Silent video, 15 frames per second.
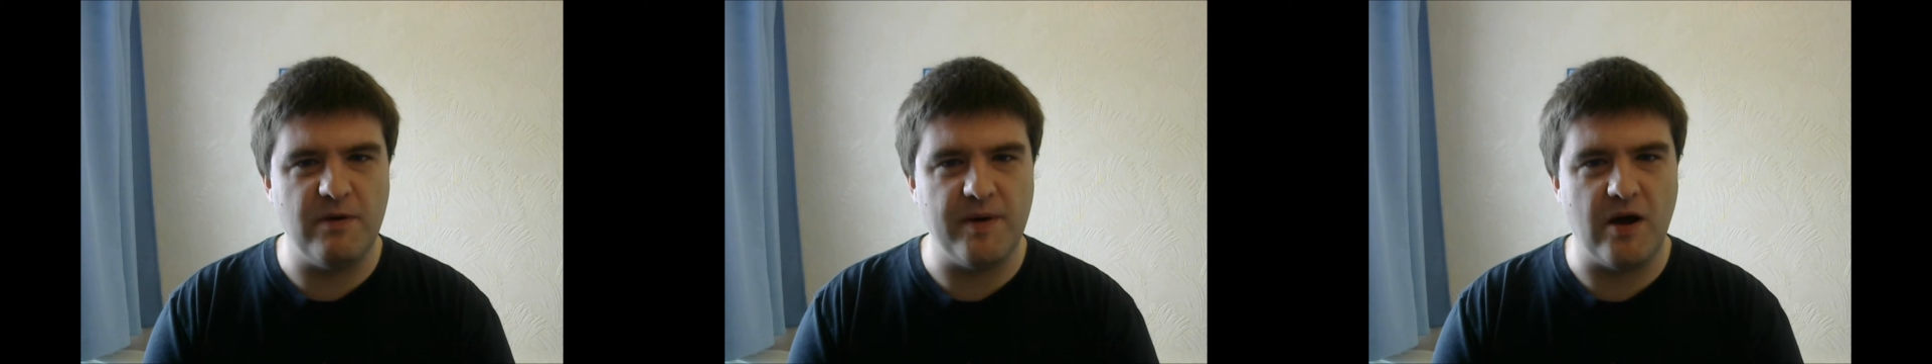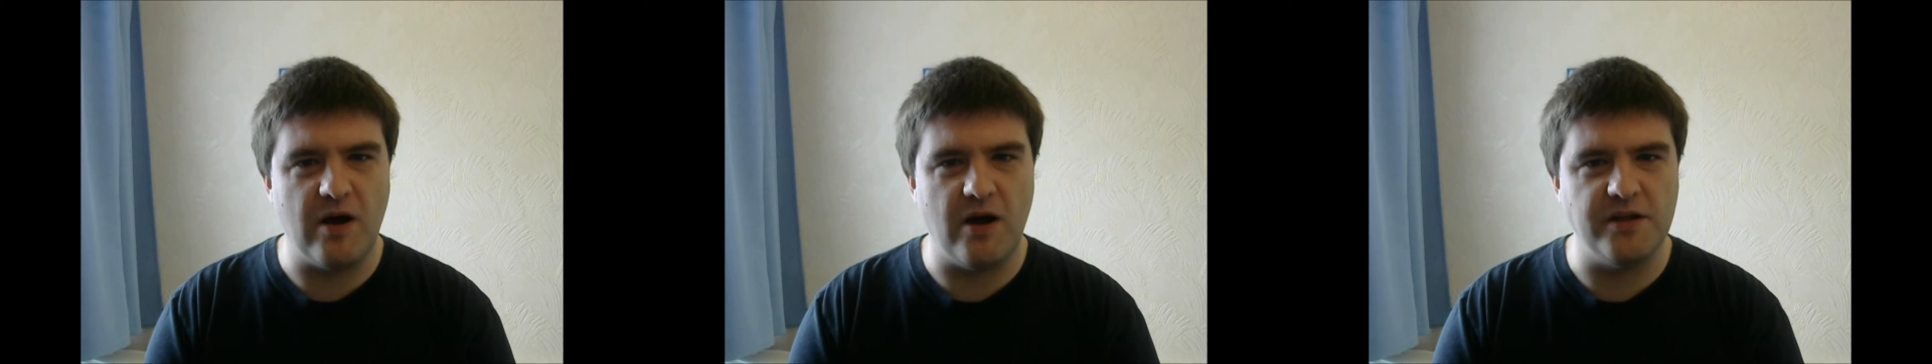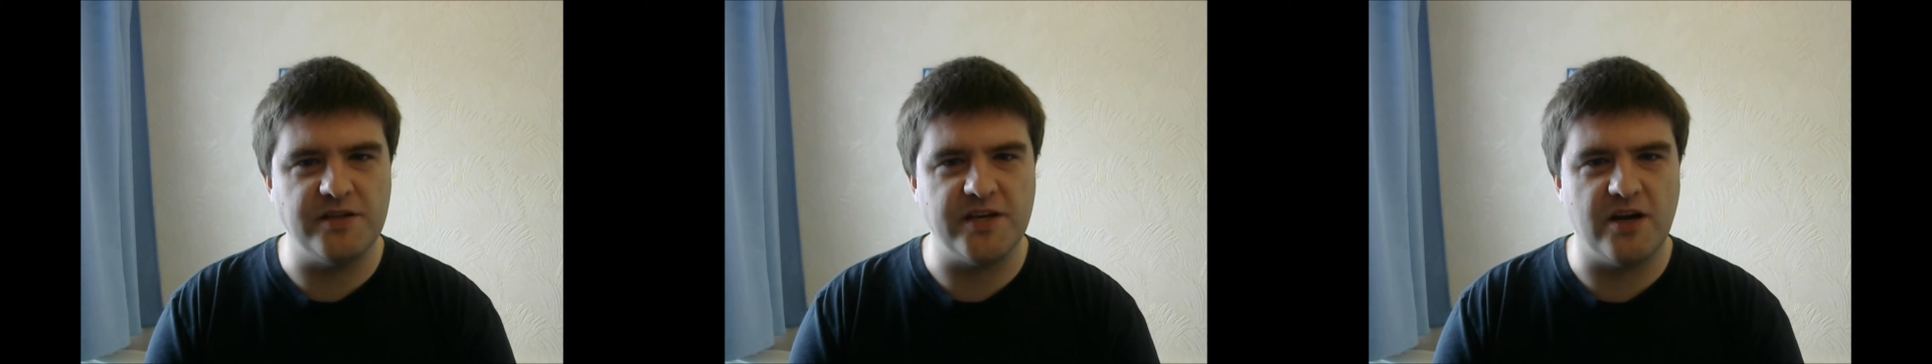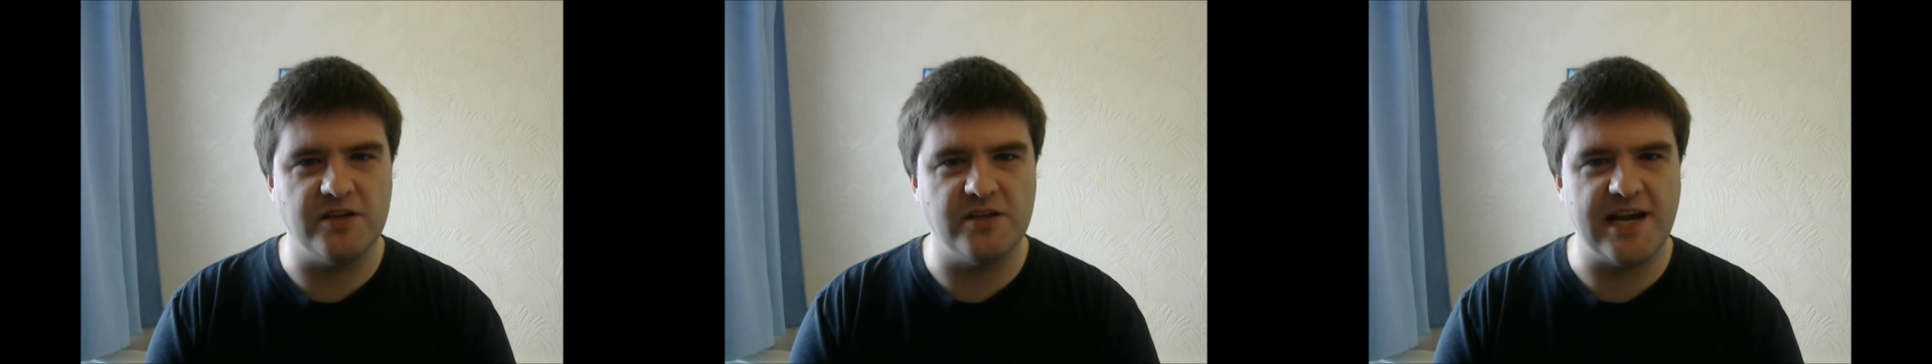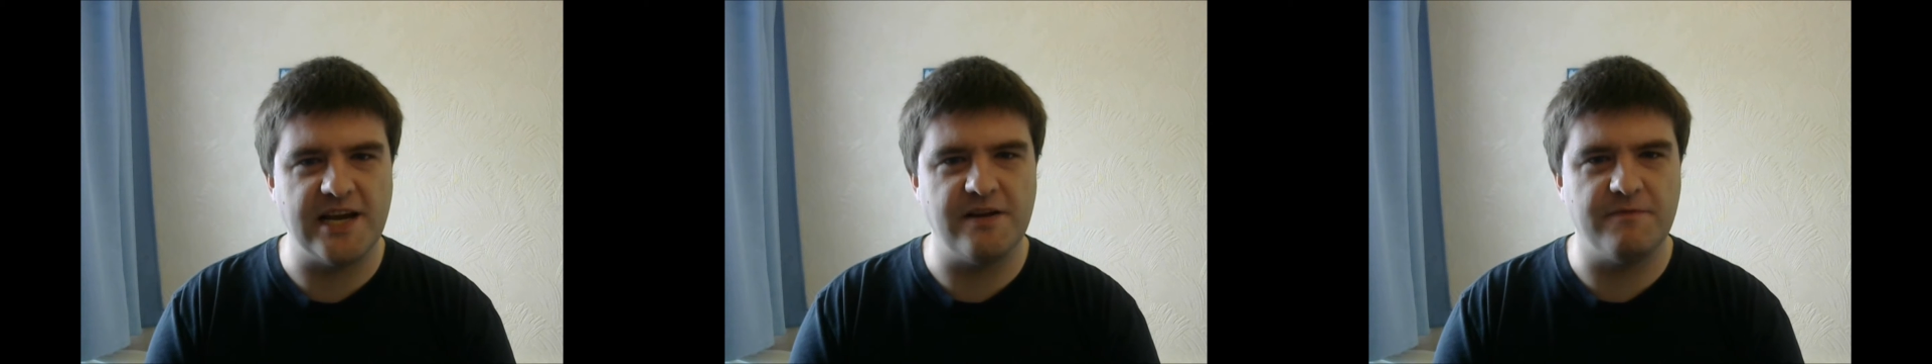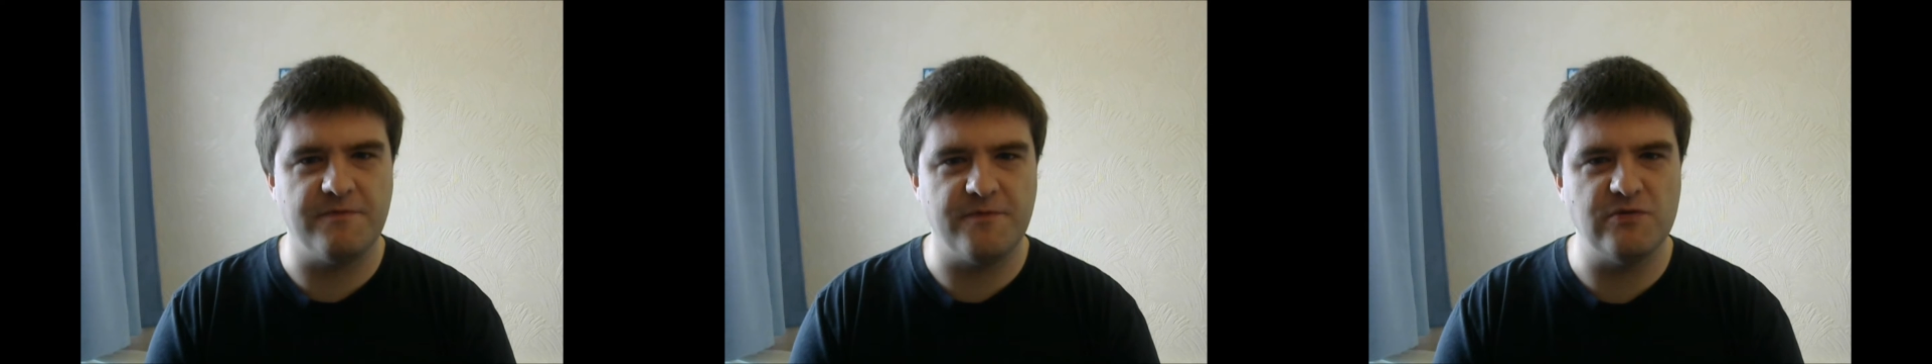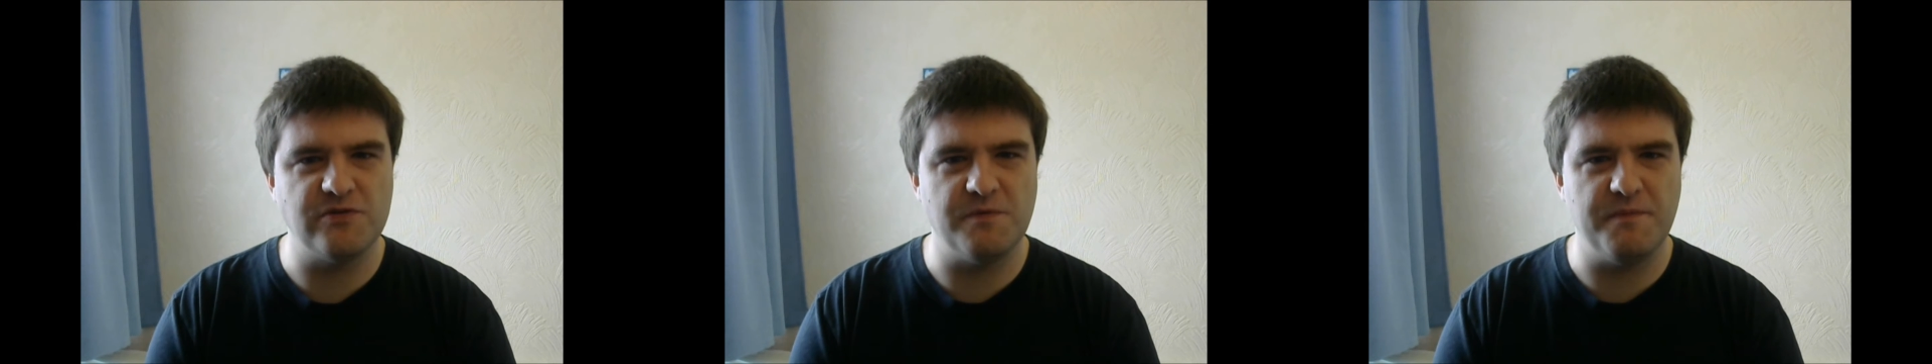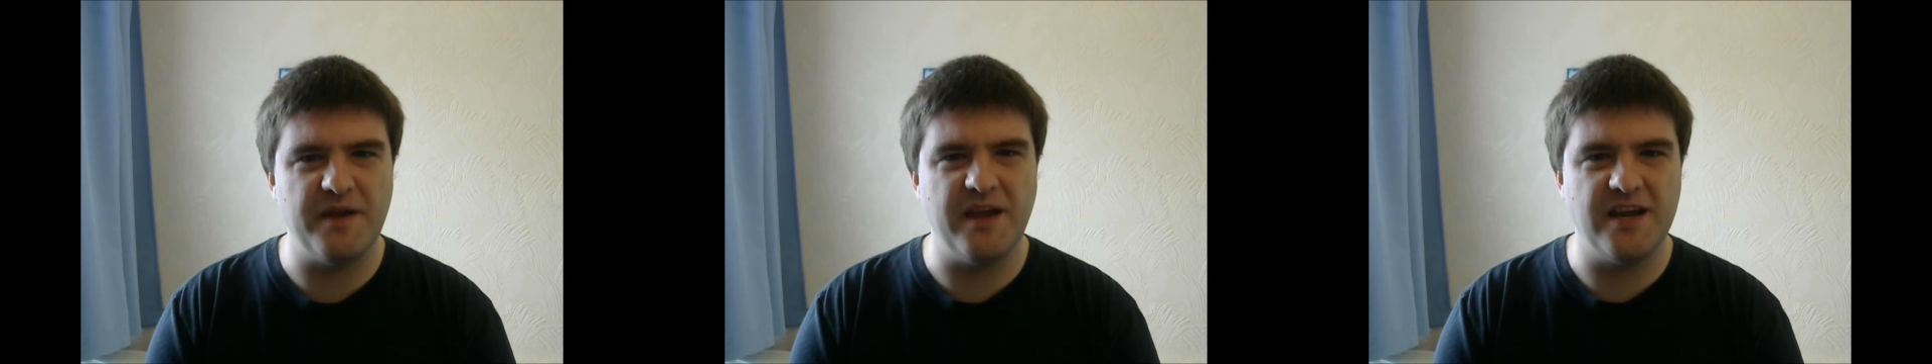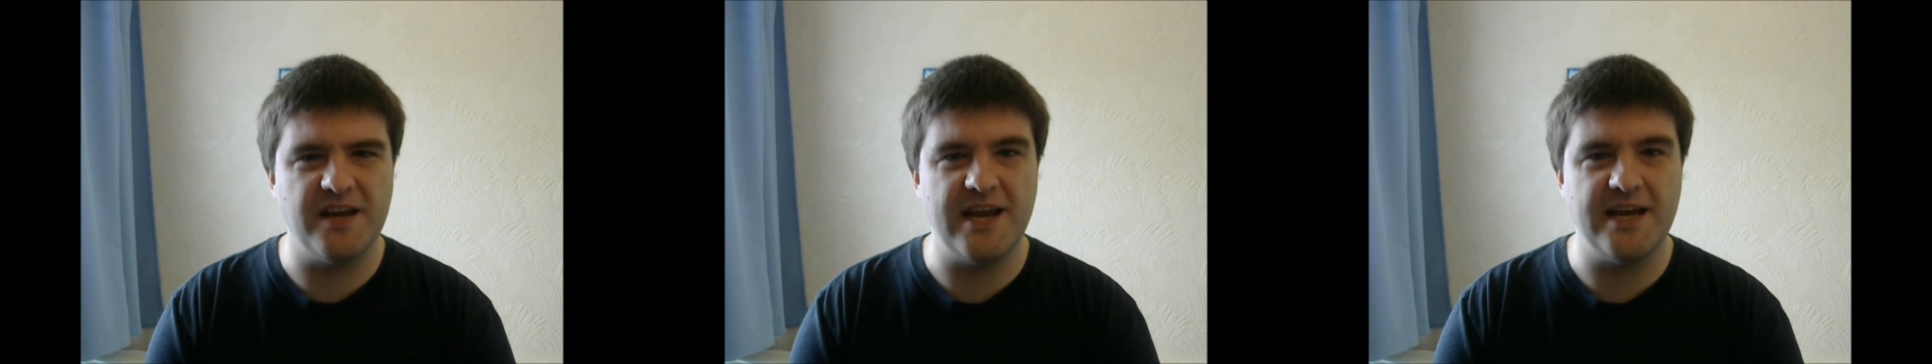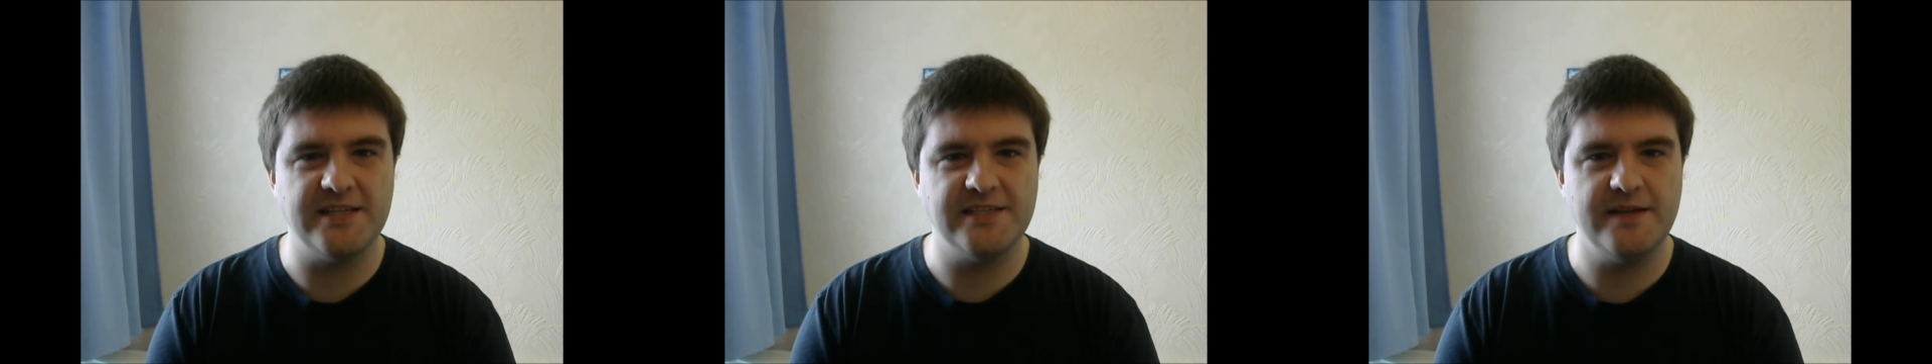behind Tarzan and Frozen being
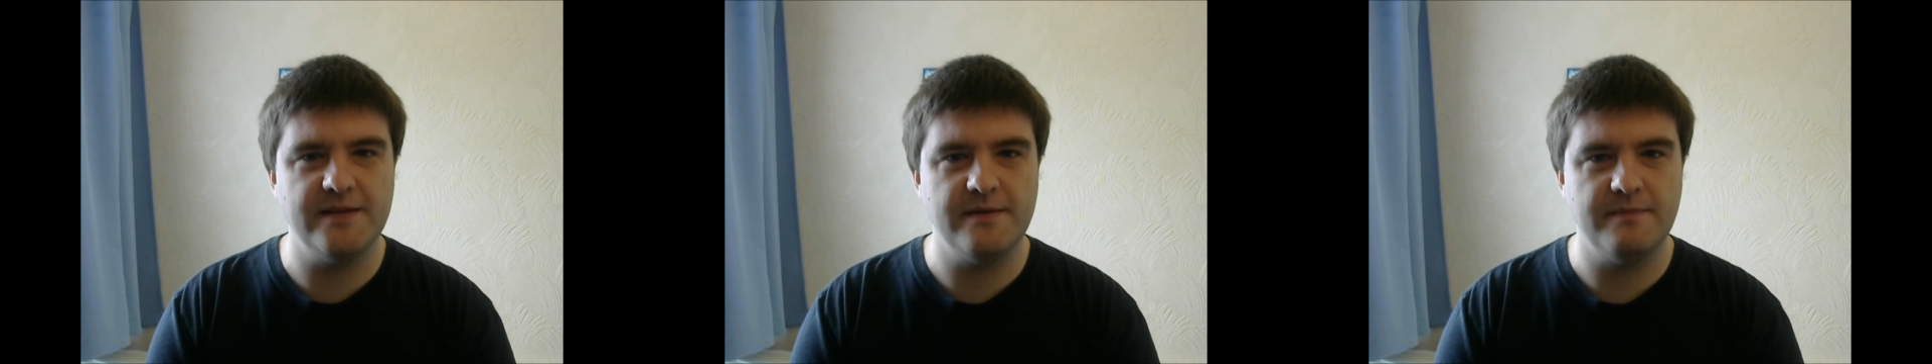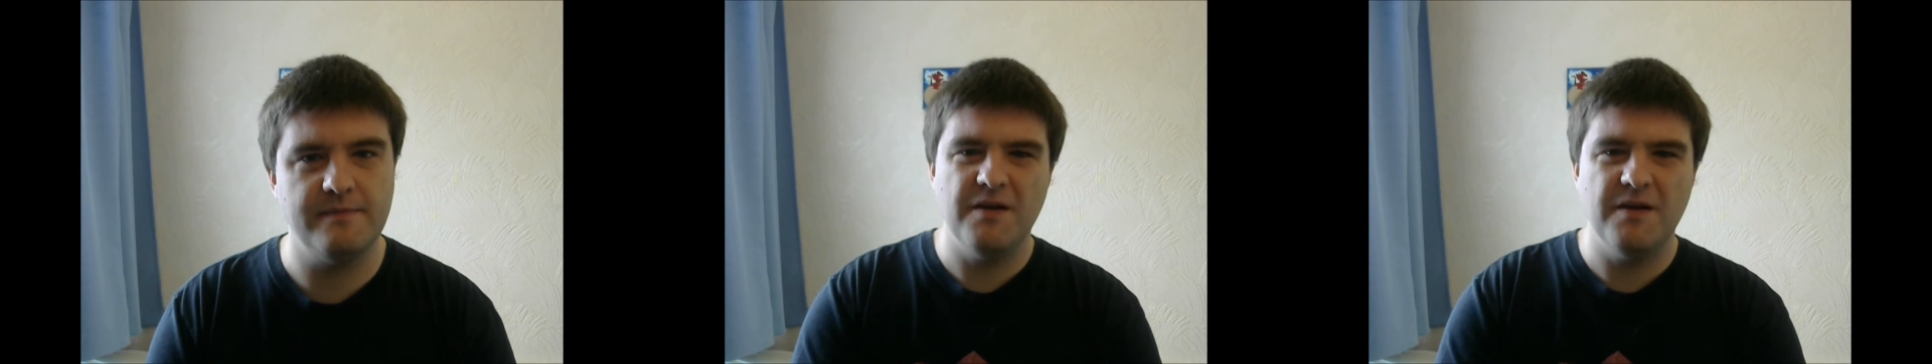connected.